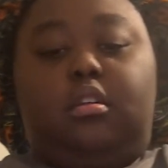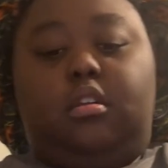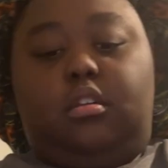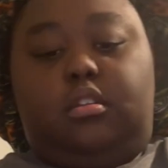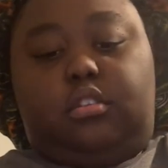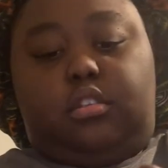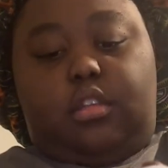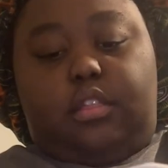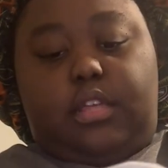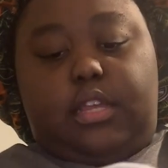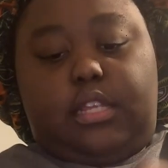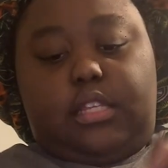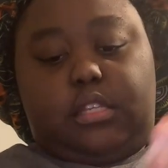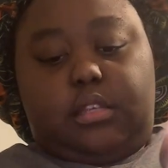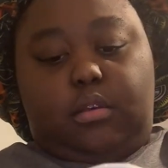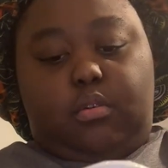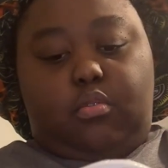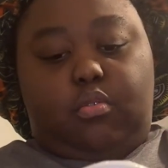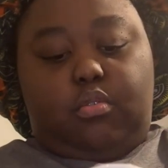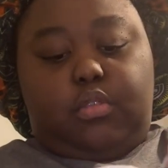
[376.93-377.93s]
So there's,
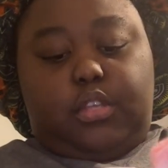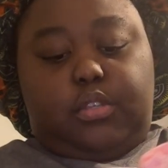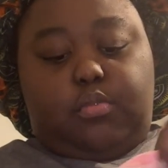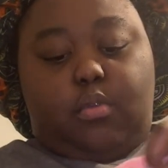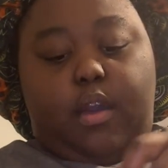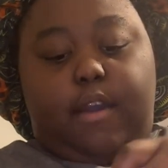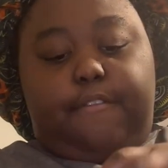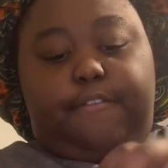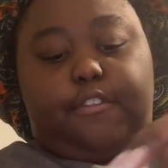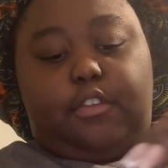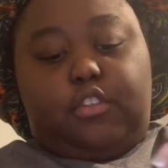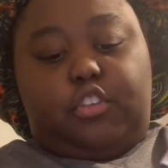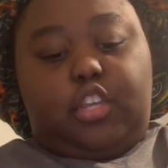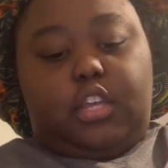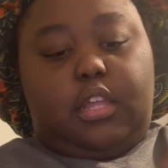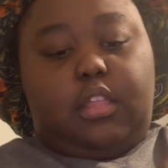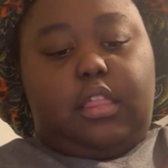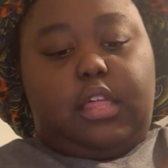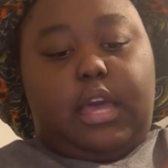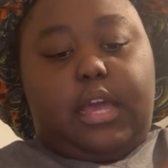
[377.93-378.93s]
oh, there's quite a few
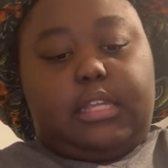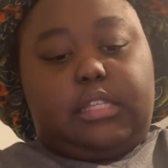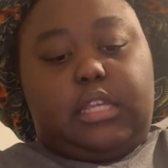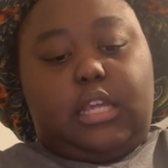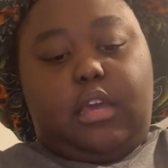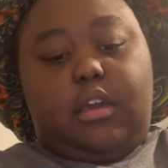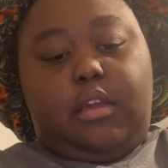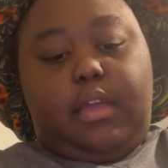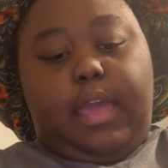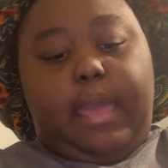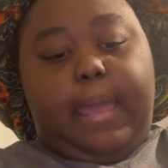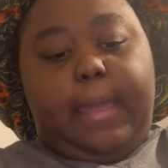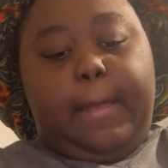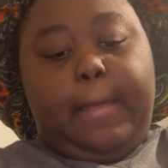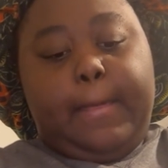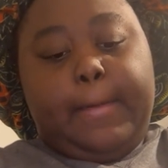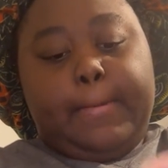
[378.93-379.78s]
chicken thighs here, okay.